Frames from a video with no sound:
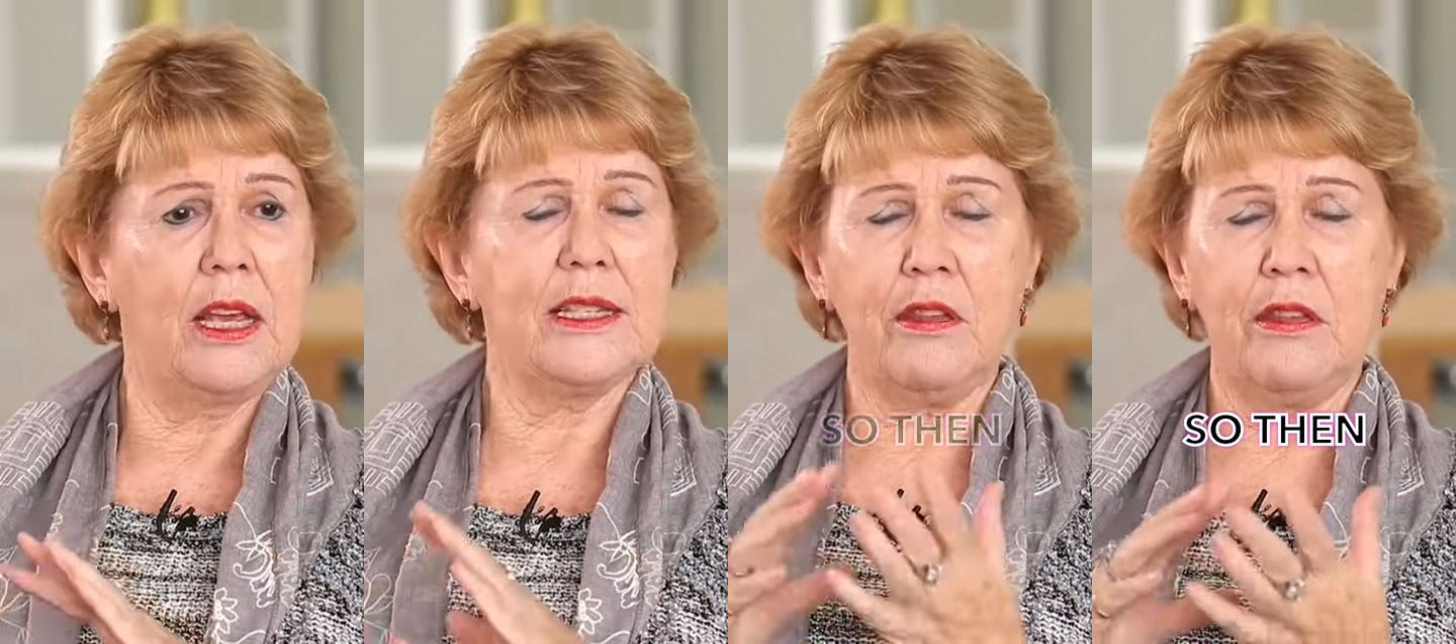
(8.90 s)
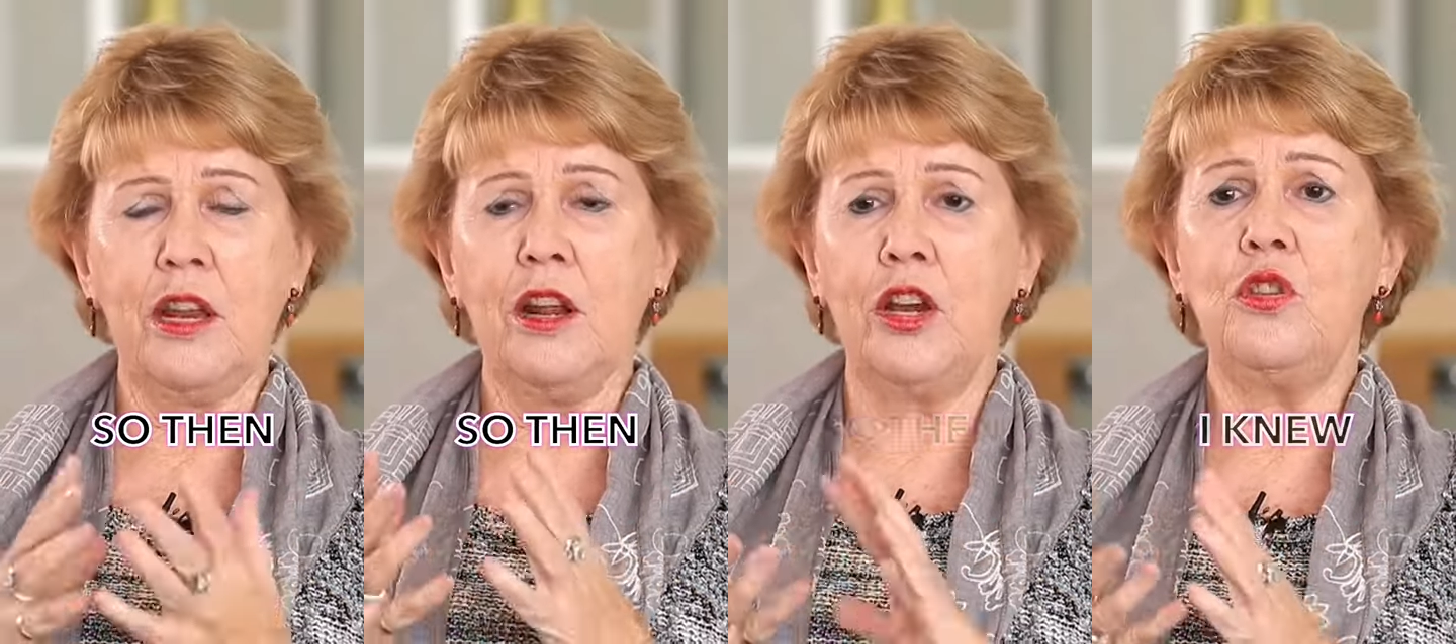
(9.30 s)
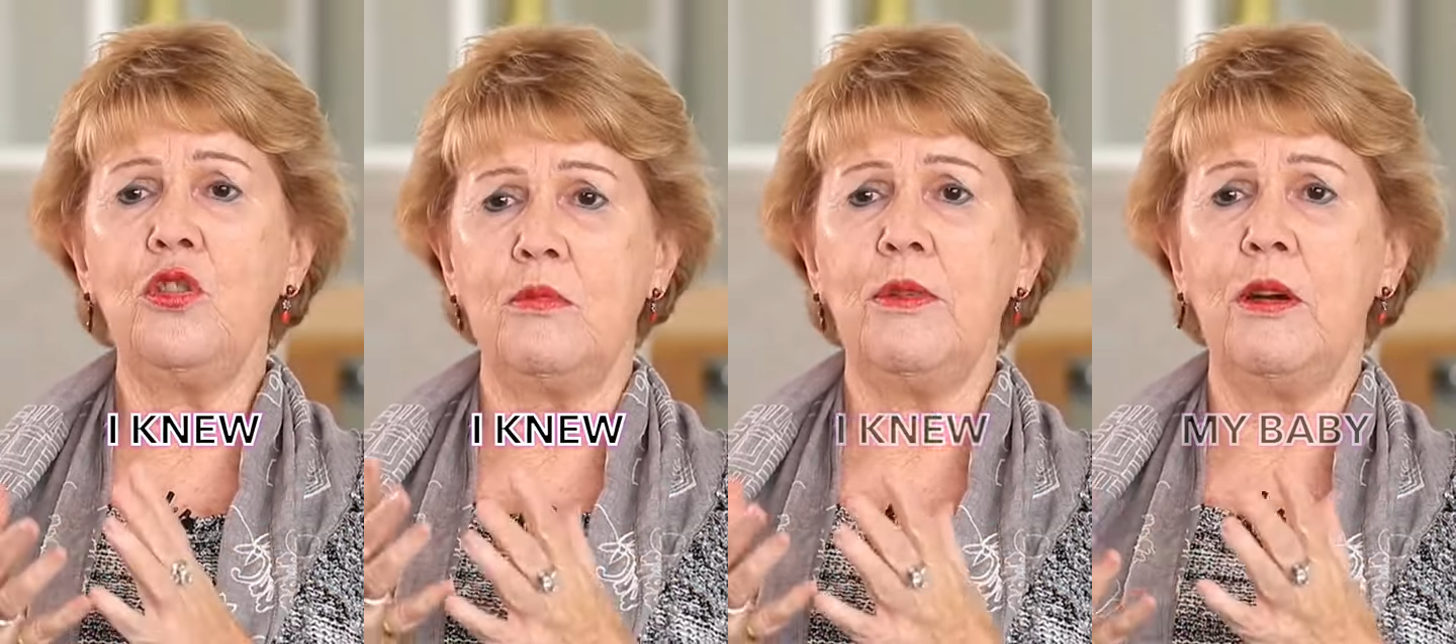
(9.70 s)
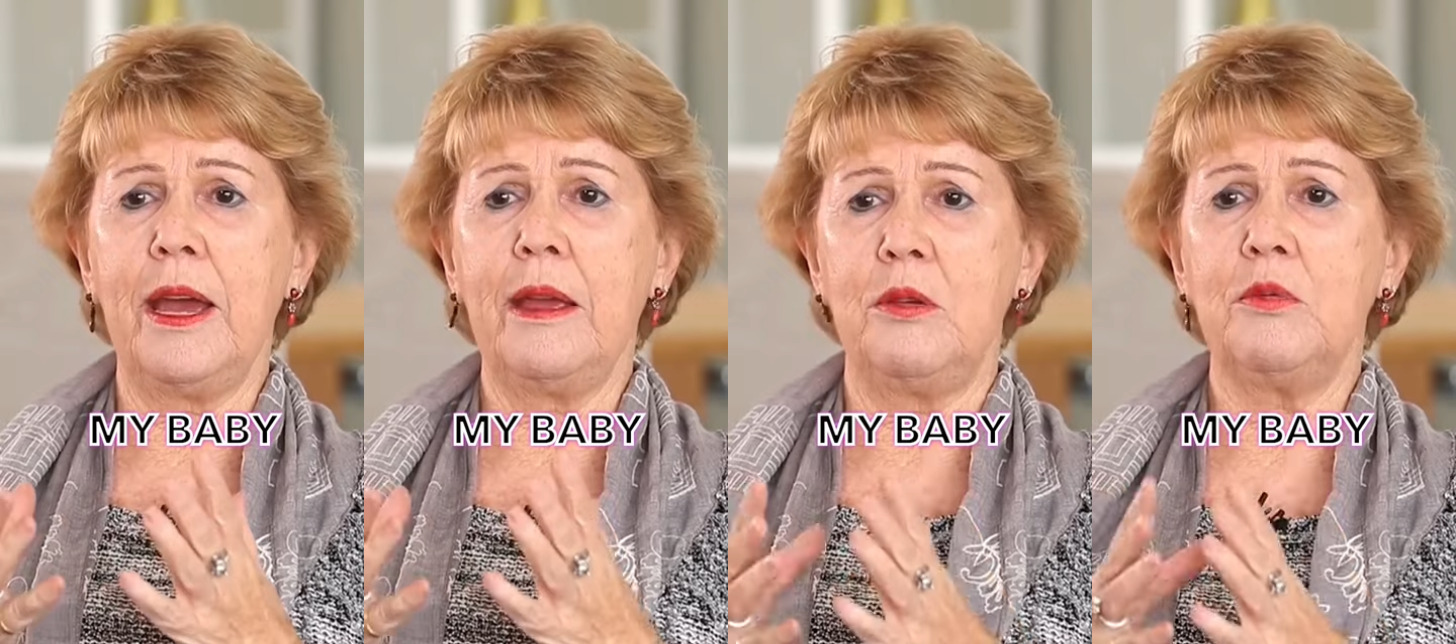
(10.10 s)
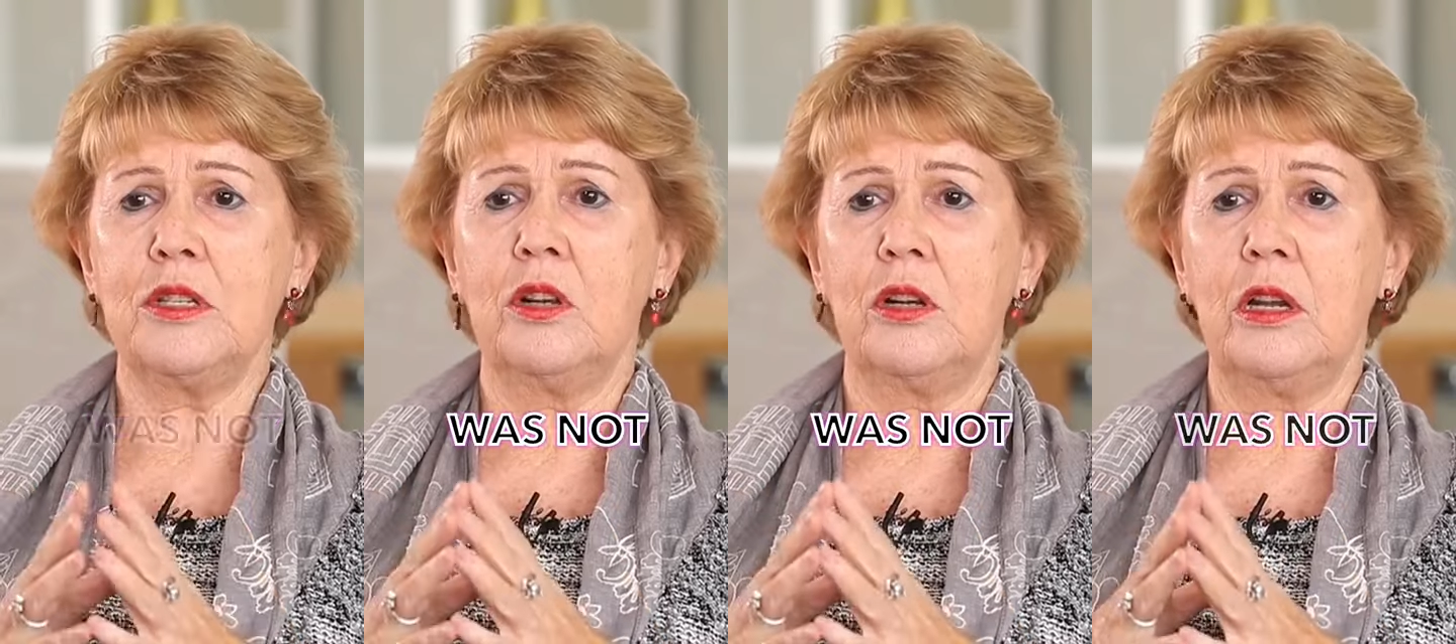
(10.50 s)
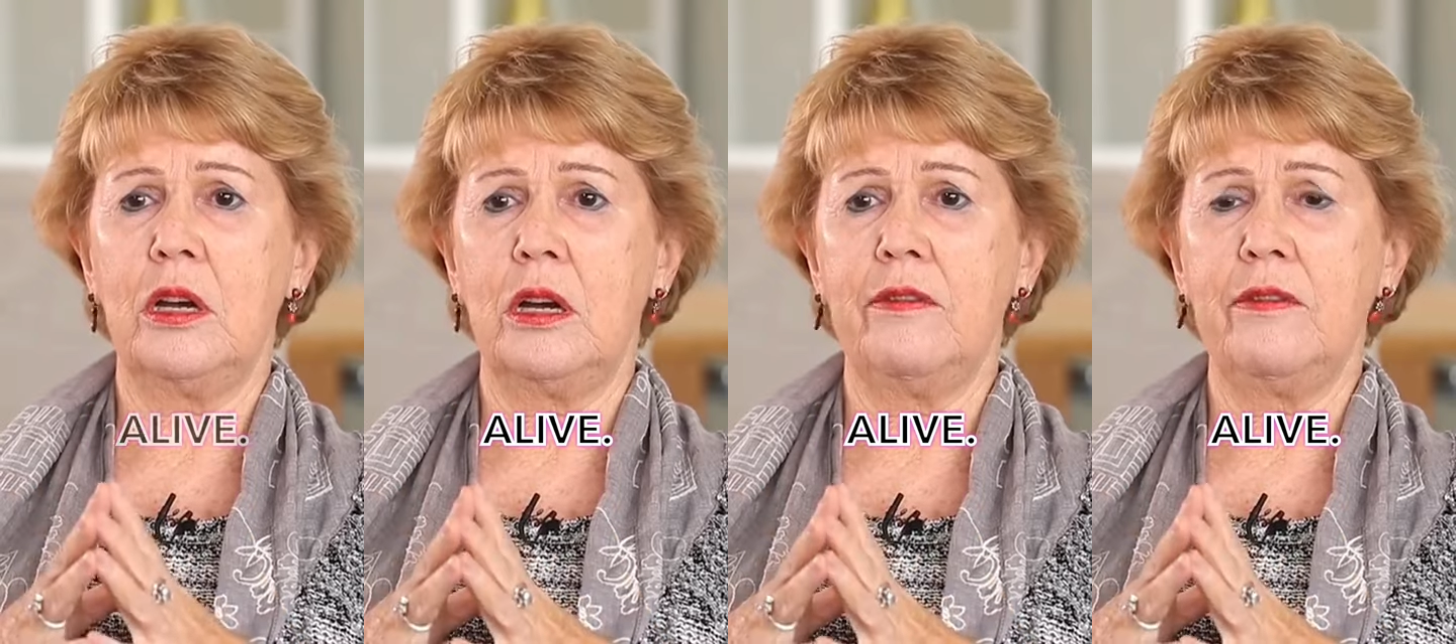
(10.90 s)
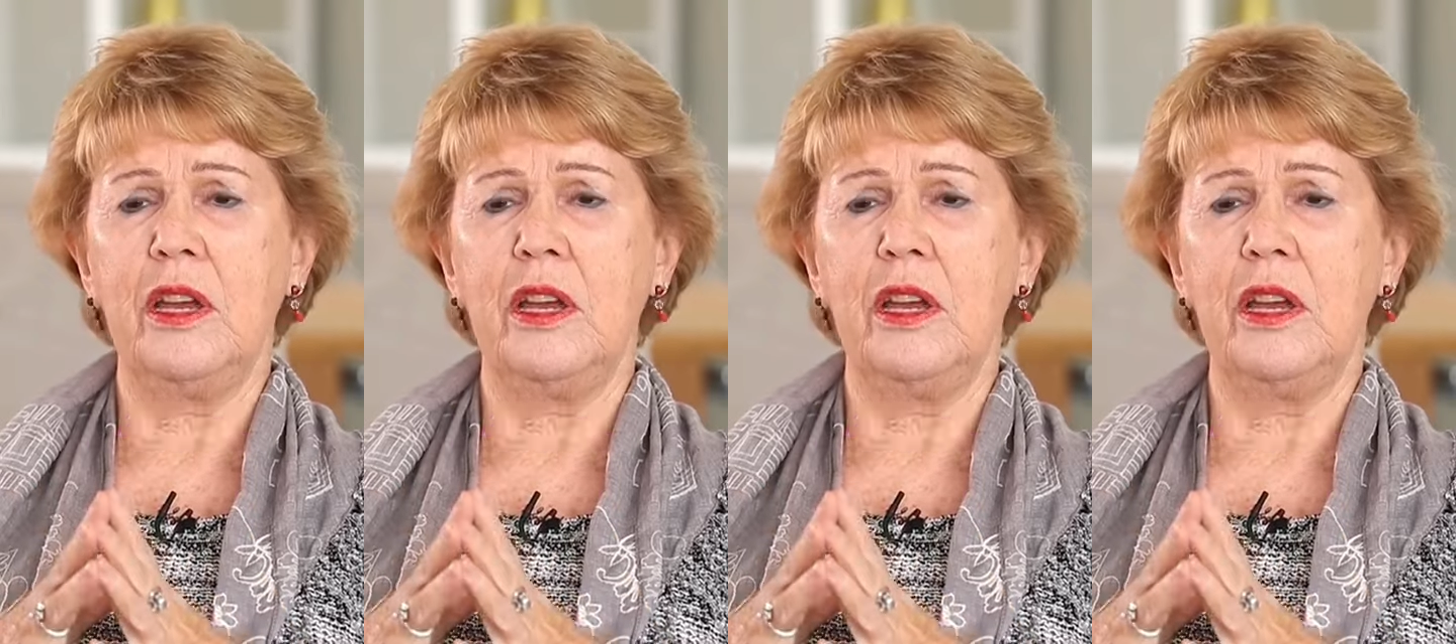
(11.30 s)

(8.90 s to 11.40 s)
So then I knew my baby was not alive.